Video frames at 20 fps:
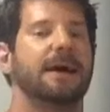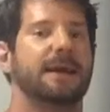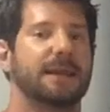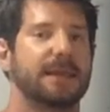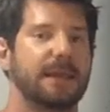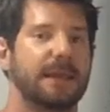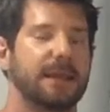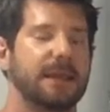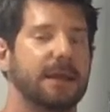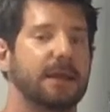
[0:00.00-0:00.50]

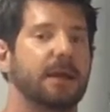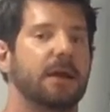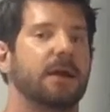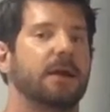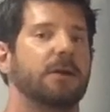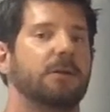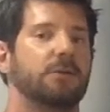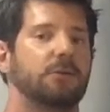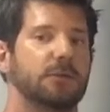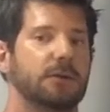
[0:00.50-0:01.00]
Again,
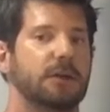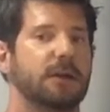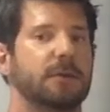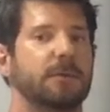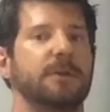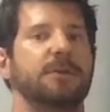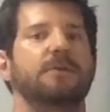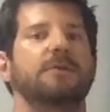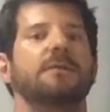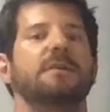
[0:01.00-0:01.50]
you're going
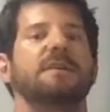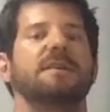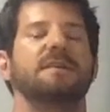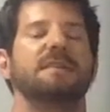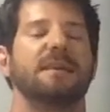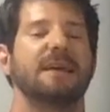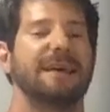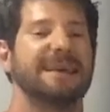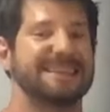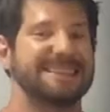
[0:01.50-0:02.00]
to be doing
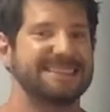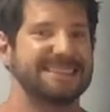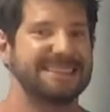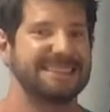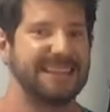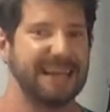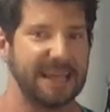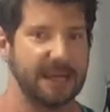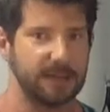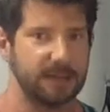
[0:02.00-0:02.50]
these
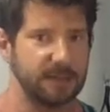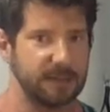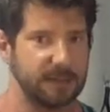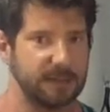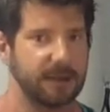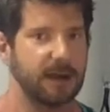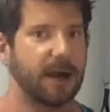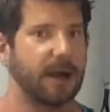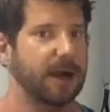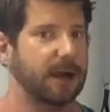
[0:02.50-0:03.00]

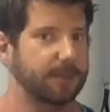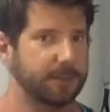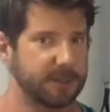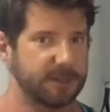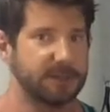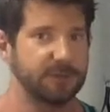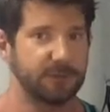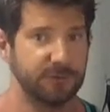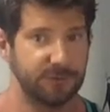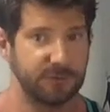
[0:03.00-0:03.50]
standing. I'm
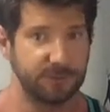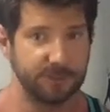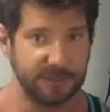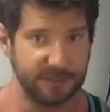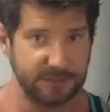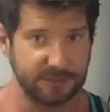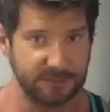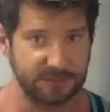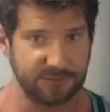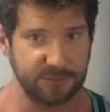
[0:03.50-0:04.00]
going to do them
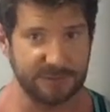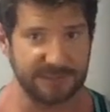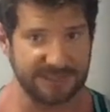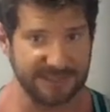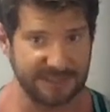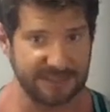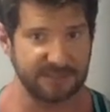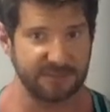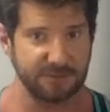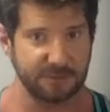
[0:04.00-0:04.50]
kneeling so you can
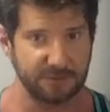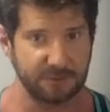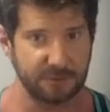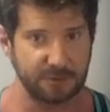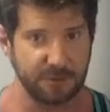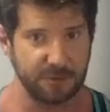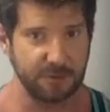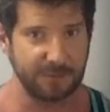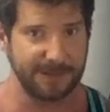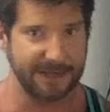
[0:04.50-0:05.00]
kind of see what's
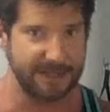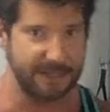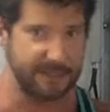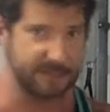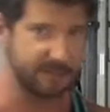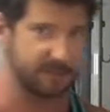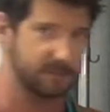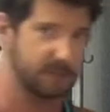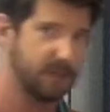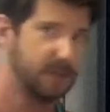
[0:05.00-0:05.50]
going on with my
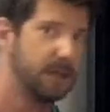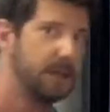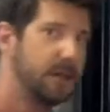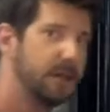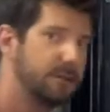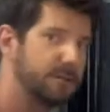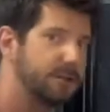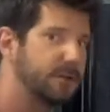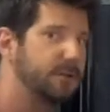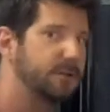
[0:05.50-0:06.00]
hands.
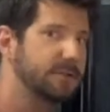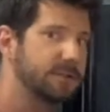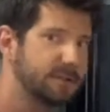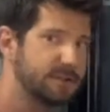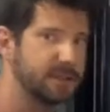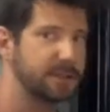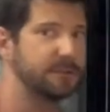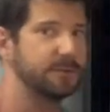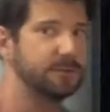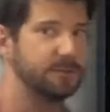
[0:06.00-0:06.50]
So
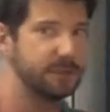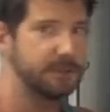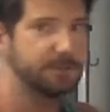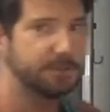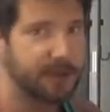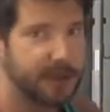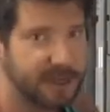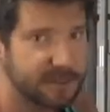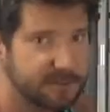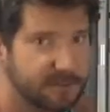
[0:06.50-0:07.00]
let's take 2
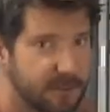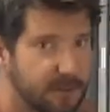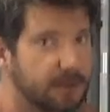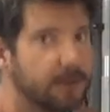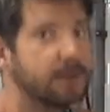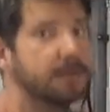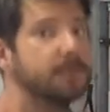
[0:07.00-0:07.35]
deep breaths.